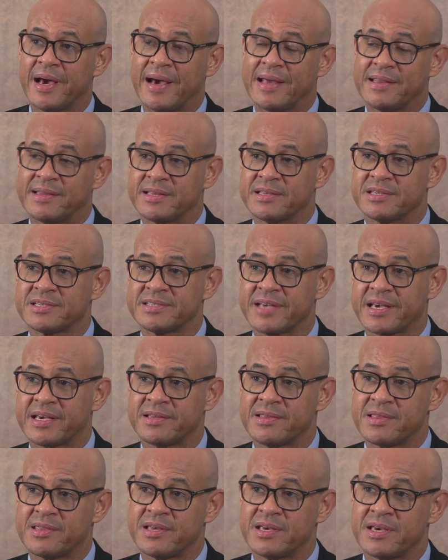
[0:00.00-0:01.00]
I think the
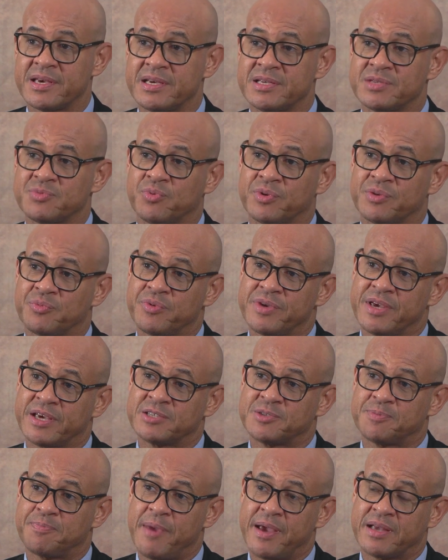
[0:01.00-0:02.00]
second thing is what we
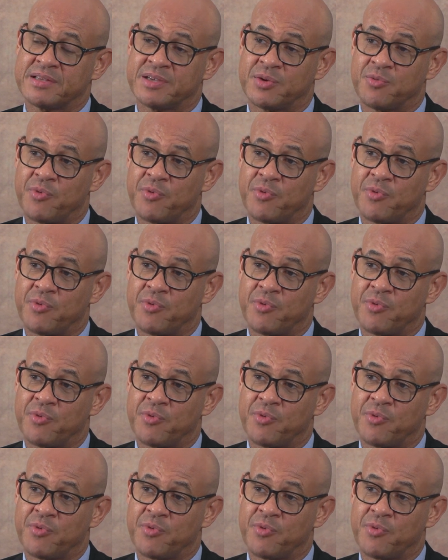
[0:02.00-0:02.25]
expect